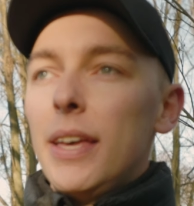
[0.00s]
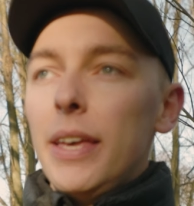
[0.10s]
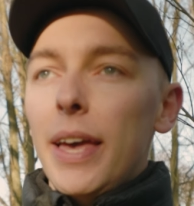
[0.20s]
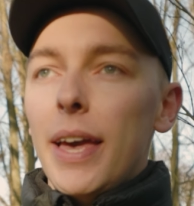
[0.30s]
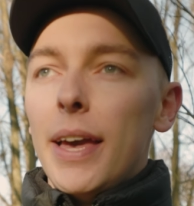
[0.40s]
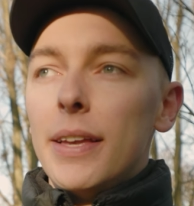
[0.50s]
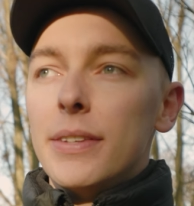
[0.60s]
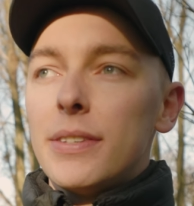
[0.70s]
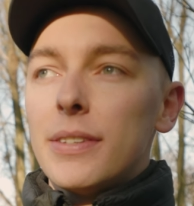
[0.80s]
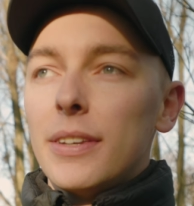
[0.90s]

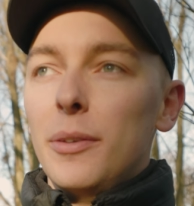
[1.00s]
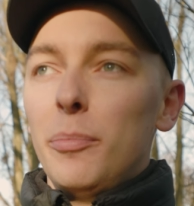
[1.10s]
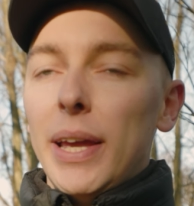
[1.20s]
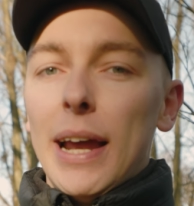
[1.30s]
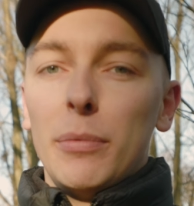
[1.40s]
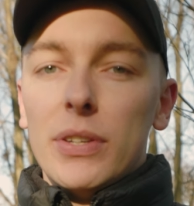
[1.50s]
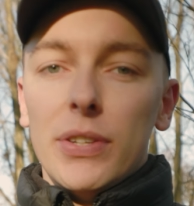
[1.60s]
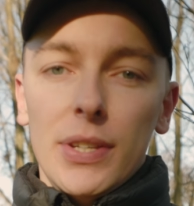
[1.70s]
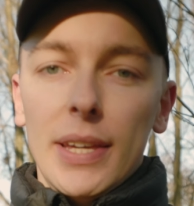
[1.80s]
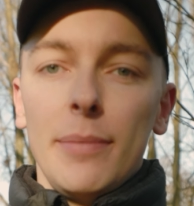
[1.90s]
is being able to
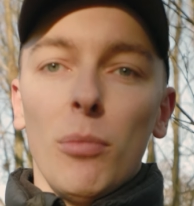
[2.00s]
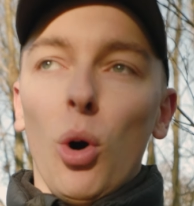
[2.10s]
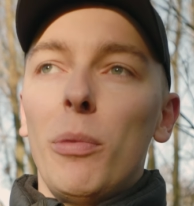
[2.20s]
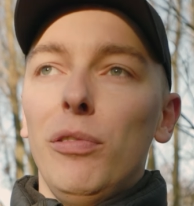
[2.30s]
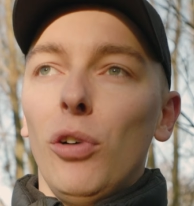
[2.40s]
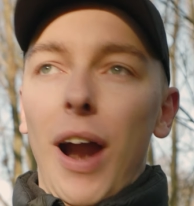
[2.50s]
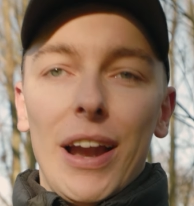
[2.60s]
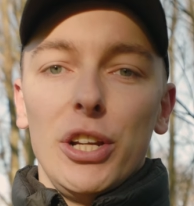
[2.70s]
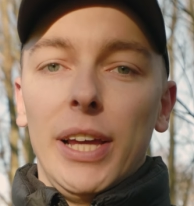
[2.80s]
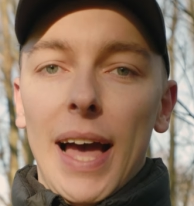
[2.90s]
see more before it
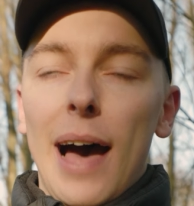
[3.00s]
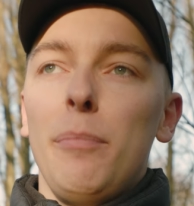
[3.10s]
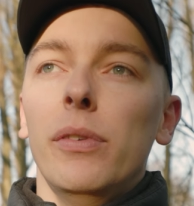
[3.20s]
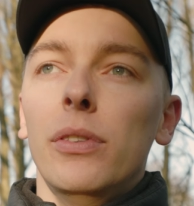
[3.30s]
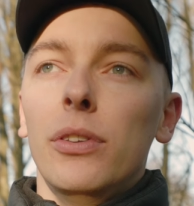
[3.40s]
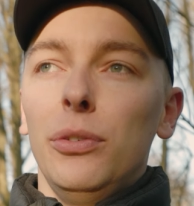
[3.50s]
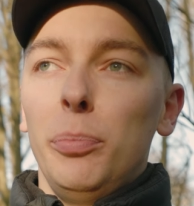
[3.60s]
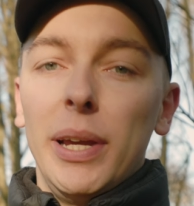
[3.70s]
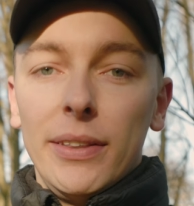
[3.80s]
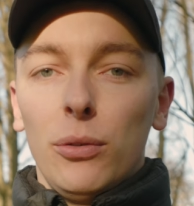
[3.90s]
actually happens,
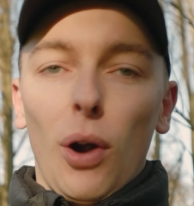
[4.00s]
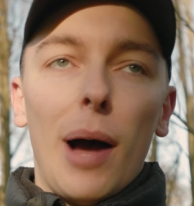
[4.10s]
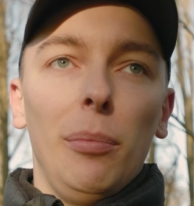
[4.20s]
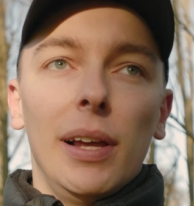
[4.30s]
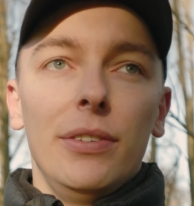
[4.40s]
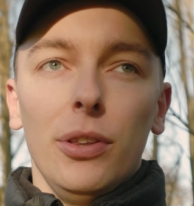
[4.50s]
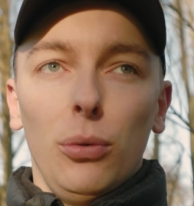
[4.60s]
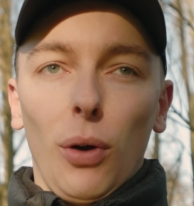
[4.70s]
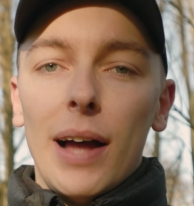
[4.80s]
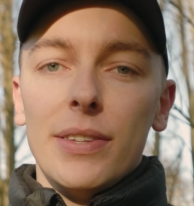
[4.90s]
being in the right place at
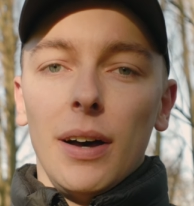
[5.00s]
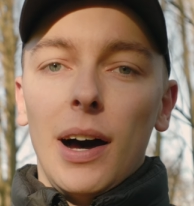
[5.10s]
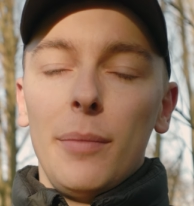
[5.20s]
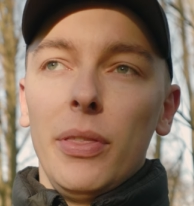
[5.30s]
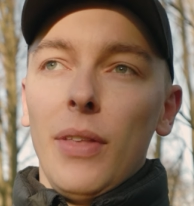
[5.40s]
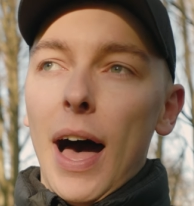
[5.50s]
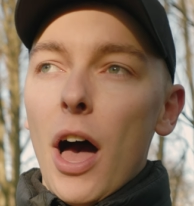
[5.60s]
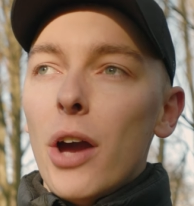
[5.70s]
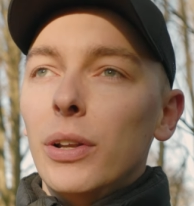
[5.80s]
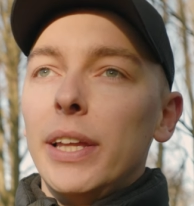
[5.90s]
the right time, and that
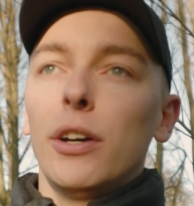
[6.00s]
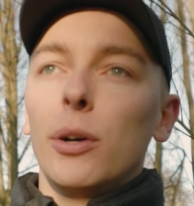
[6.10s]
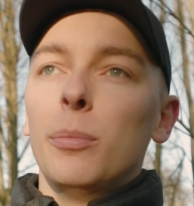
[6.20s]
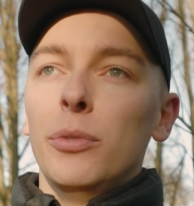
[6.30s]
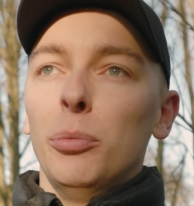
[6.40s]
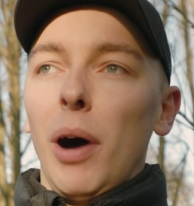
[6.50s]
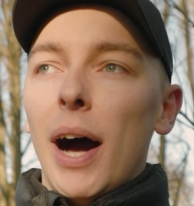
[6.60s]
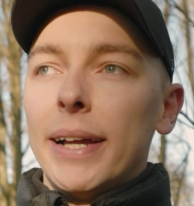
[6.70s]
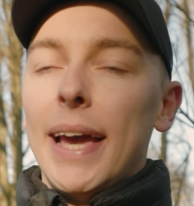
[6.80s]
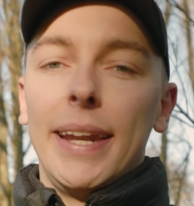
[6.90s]
only comes
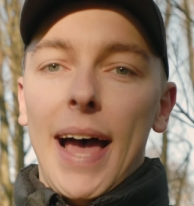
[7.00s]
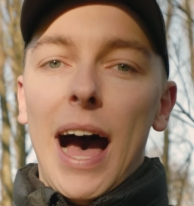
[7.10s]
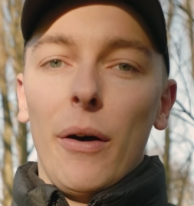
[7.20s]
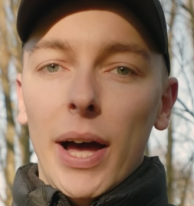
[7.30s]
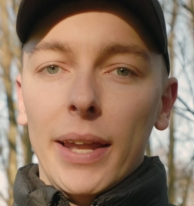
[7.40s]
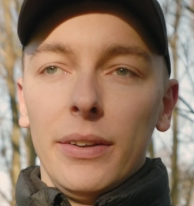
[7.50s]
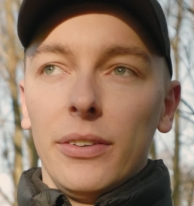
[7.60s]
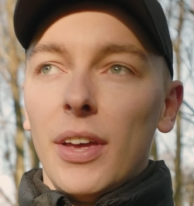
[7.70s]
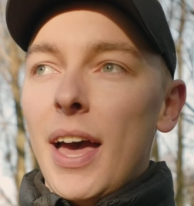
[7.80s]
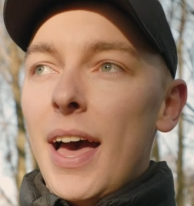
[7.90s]
by getting out
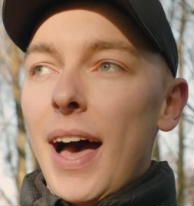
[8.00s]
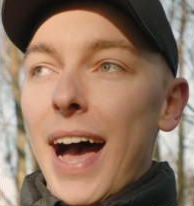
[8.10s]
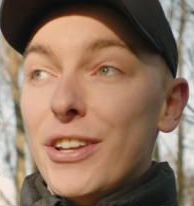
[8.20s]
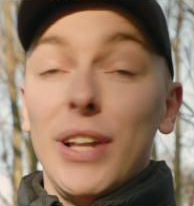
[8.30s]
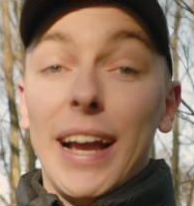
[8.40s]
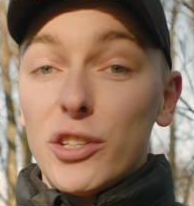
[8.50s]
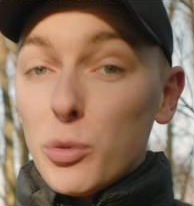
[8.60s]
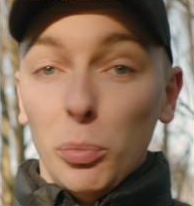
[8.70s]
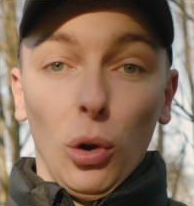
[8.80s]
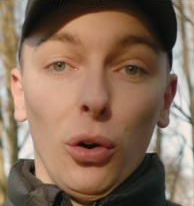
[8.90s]
and actually
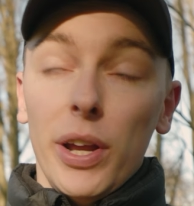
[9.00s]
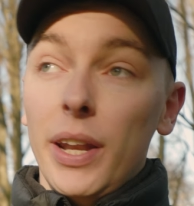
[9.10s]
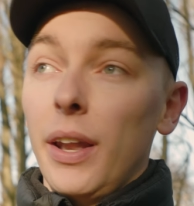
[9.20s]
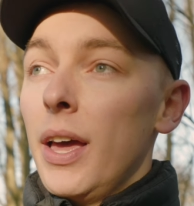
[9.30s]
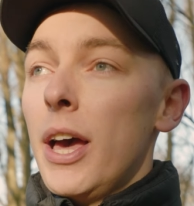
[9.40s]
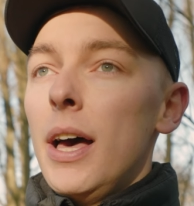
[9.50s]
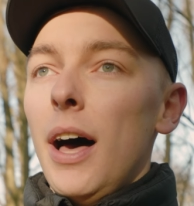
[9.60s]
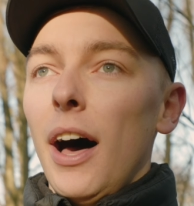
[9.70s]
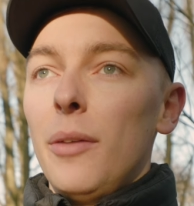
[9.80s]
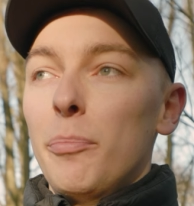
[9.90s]
exploring
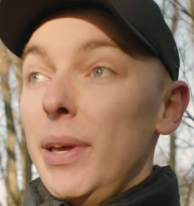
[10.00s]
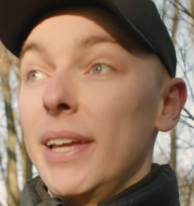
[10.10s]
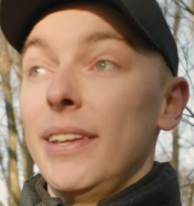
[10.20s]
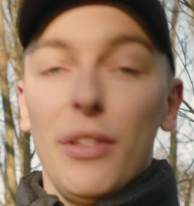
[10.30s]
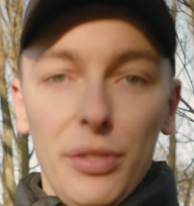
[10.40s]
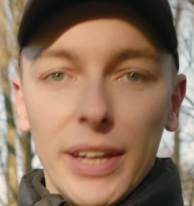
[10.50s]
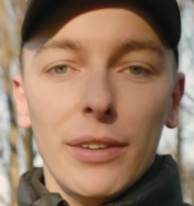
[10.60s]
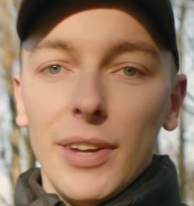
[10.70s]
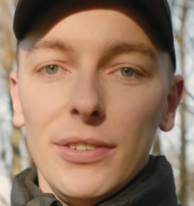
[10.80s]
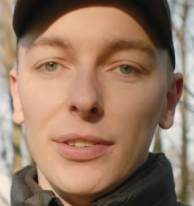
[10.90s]
and being in the
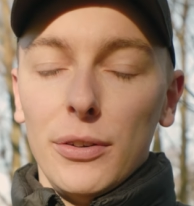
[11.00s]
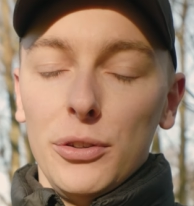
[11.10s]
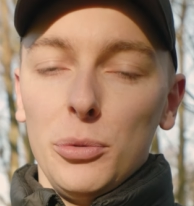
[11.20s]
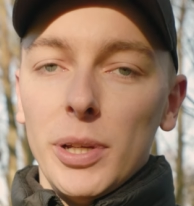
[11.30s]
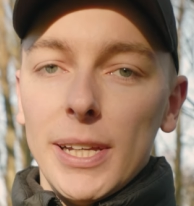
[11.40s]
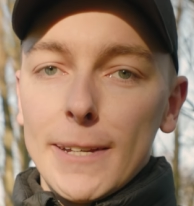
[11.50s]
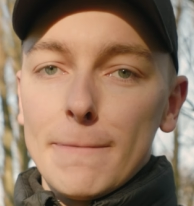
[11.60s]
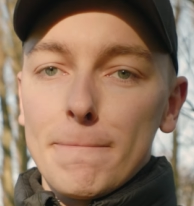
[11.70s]
thick of it, so to speak.